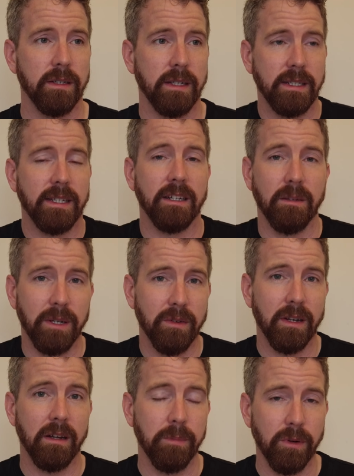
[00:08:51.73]
is it going to be a
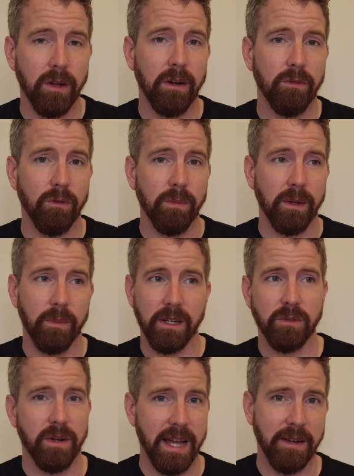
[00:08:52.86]
reliable car for me when it's
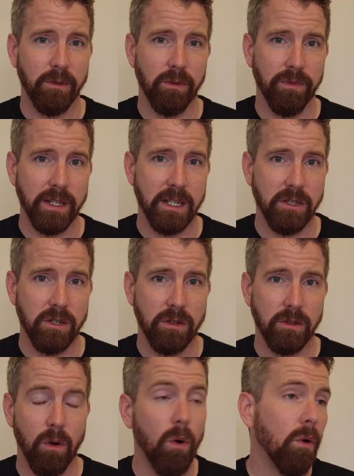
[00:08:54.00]
already had all of these issues?
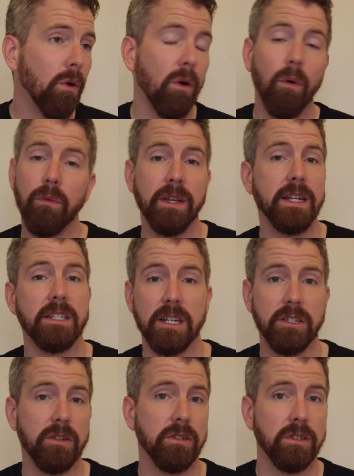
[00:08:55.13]
Or are all these
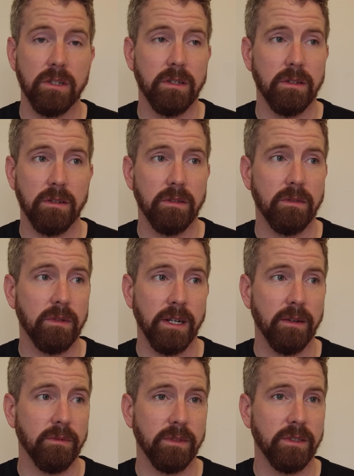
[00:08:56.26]
issues,
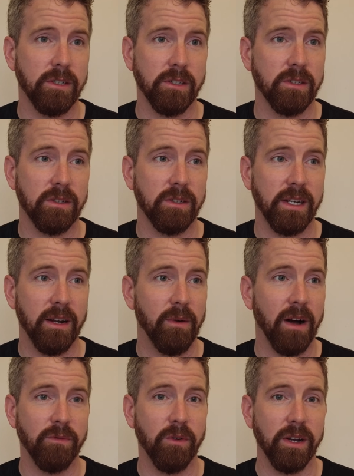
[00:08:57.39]

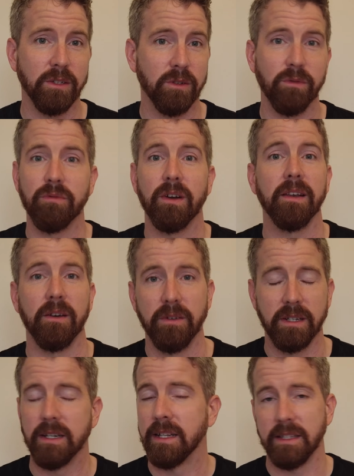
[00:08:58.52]
I've got it sort of front
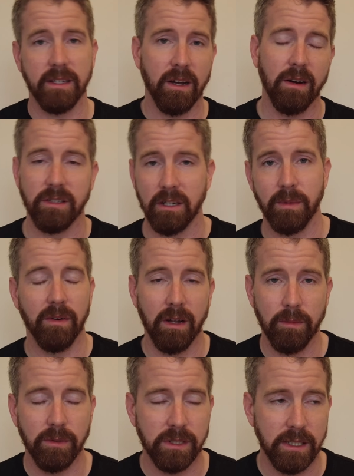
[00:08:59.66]
loaded and the car is going to be
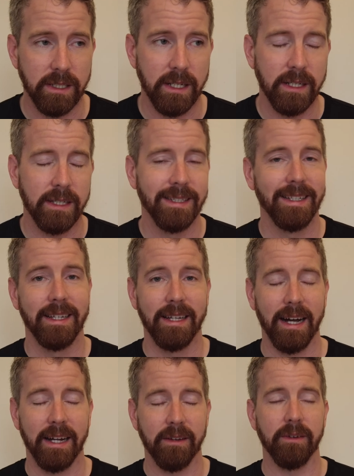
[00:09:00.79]
reliable since then?
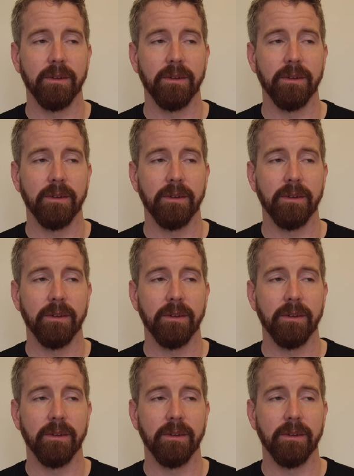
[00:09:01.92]
I don't